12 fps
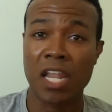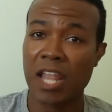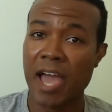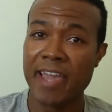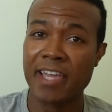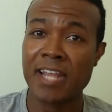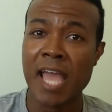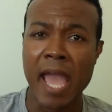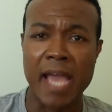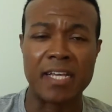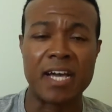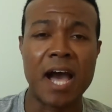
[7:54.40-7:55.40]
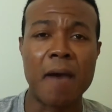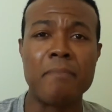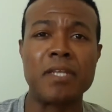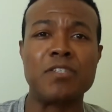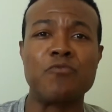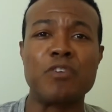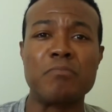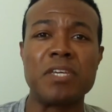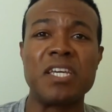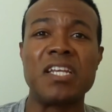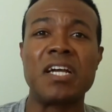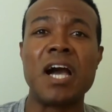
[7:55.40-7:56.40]
liking, and commenting with
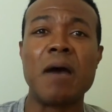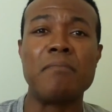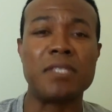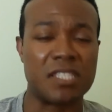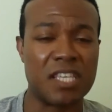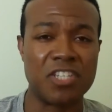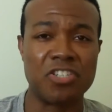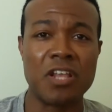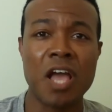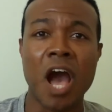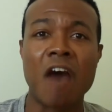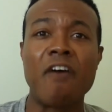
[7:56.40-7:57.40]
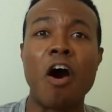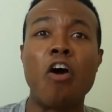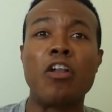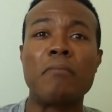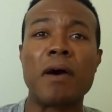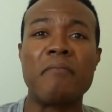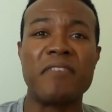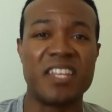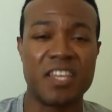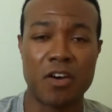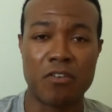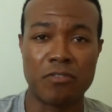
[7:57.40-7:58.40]
me in the comment section of all of my
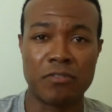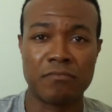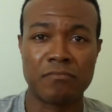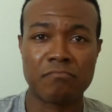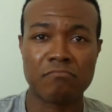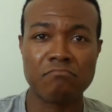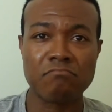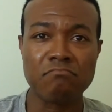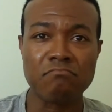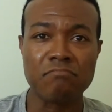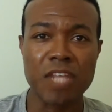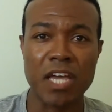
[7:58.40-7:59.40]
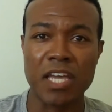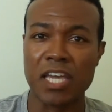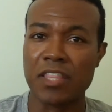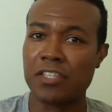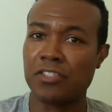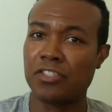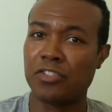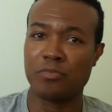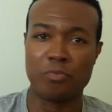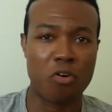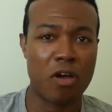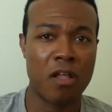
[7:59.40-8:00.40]
videos. Again, this
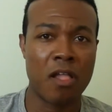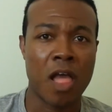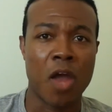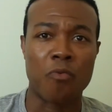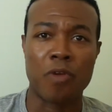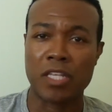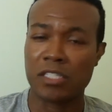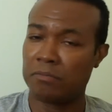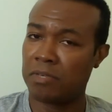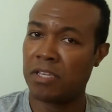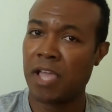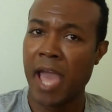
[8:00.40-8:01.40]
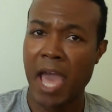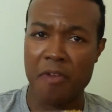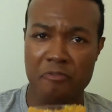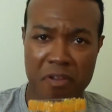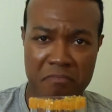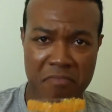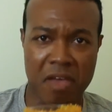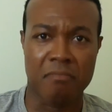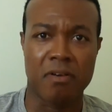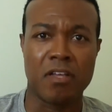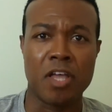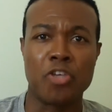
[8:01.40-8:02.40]
your boy, Ronza B. And
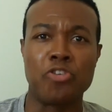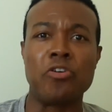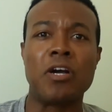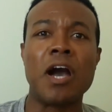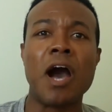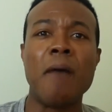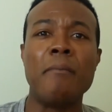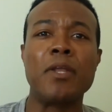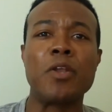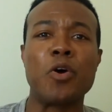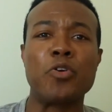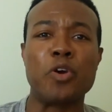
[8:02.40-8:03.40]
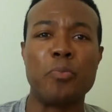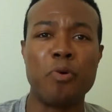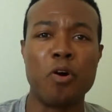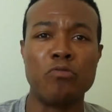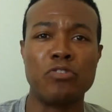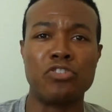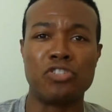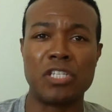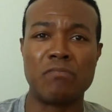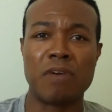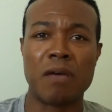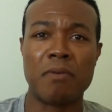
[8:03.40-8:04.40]
remember, your comment or your post
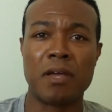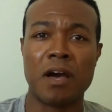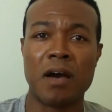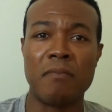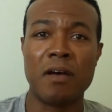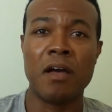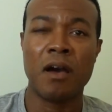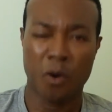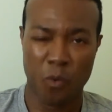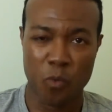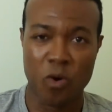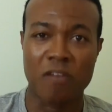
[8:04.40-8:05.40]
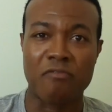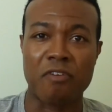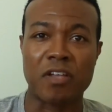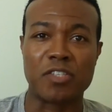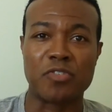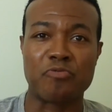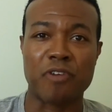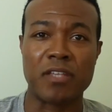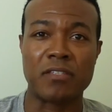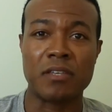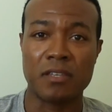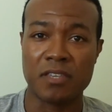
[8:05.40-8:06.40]
just might become one of Ronza's
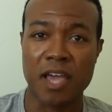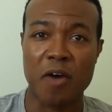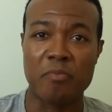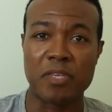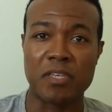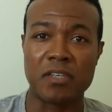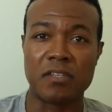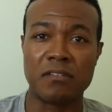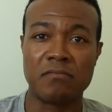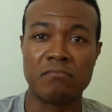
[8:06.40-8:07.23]
rants. Y'all be good.